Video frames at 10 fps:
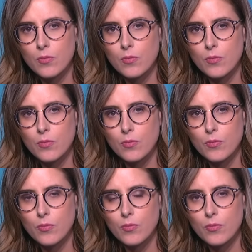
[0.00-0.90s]

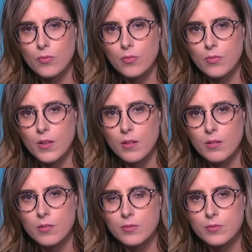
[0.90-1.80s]

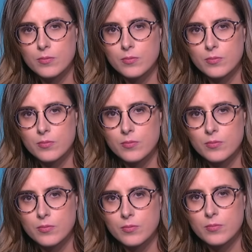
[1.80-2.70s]

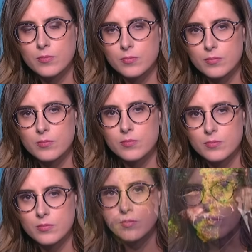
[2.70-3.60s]
(not speaking)